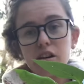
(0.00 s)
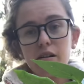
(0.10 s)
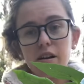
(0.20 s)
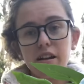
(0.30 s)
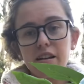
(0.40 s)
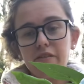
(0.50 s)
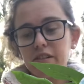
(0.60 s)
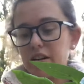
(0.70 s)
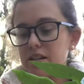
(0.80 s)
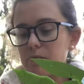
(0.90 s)
It
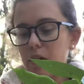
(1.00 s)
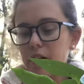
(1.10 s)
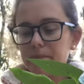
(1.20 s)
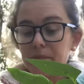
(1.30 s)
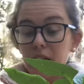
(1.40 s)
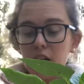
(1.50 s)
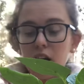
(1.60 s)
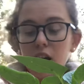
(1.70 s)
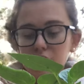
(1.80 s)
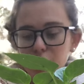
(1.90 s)
definitely is a pot.
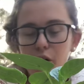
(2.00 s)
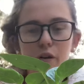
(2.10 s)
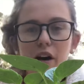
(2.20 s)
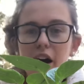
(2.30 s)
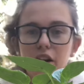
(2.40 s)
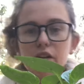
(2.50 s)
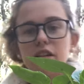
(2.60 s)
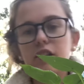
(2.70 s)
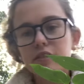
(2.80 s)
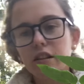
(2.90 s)
So I know it
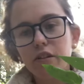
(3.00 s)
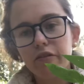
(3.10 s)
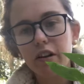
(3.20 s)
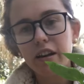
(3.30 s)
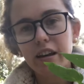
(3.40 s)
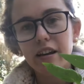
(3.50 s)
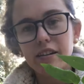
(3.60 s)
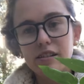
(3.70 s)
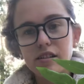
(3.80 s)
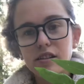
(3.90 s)
looks a little funky
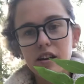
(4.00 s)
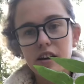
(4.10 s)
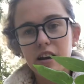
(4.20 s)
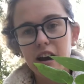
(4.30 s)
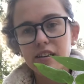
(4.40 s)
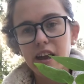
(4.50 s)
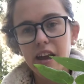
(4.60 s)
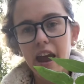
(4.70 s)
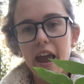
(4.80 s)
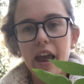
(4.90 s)
because it has like
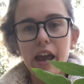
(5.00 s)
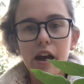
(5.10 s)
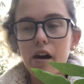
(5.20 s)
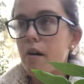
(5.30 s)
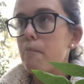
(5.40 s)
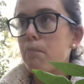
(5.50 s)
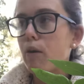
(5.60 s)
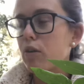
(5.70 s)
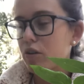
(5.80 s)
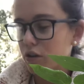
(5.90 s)
a
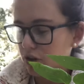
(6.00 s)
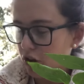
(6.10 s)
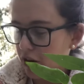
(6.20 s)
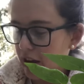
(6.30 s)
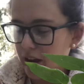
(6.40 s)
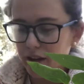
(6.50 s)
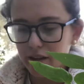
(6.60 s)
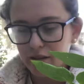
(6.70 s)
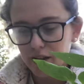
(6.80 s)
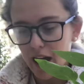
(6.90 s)
bark looking
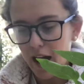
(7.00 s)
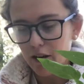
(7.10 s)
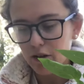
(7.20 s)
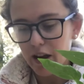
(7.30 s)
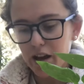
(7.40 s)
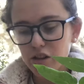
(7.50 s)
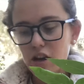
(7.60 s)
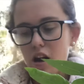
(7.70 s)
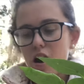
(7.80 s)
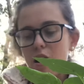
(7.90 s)
outer edge,
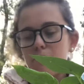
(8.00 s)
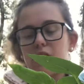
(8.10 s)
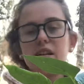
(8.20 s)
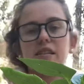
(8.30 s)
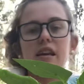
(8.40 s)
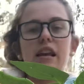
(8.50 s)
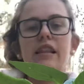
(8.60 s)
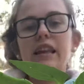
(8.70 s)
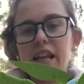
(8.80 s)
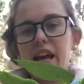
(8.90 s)
but is
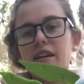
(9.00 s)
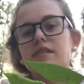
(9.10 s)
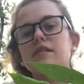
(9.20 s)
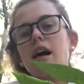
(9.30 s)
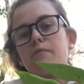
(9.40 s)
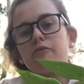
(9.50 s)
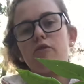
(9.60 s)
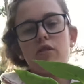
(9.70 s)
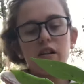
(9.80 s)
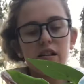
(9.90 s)
the next step
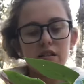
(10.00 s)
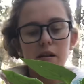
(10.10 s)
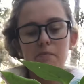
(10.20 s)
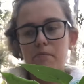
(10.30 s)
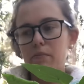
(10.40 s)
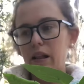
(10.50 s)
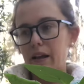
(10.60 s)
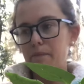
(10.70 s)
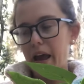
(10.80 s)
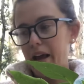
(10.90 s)
for this
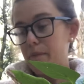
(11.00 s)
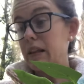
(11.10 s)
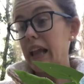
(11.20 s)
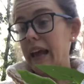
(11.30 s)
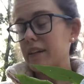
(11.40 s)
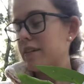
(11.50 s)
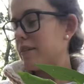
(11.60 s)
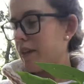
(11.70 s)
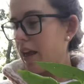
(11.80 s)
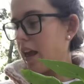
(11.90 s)
plant.
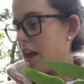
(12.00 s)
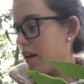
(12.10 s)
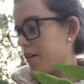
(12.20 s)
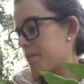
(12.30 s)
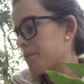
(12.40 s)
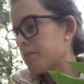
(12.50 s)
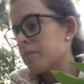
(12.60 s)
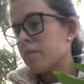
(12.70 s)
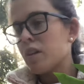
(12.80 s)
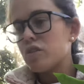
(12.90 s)

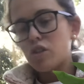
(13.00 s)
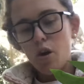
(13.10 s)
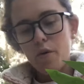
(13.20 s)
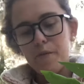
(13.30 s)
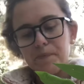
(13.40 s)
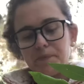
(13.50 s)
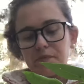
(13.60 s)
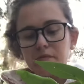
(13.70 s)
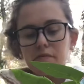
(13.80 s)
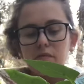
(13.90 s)
So
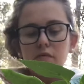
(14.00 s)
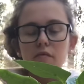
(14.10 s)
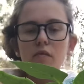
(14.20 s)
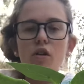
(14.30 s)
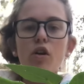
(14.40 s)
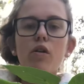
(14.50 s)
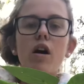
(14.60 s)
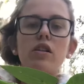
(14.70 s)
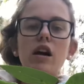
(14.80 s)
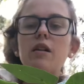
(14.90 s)

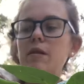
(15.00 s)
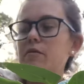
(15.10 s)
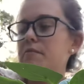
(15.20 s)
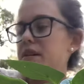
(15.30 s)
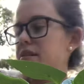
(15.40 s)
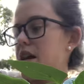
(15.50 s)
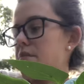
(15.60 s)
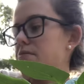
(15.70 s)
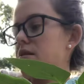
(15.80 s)
a lot of people misstep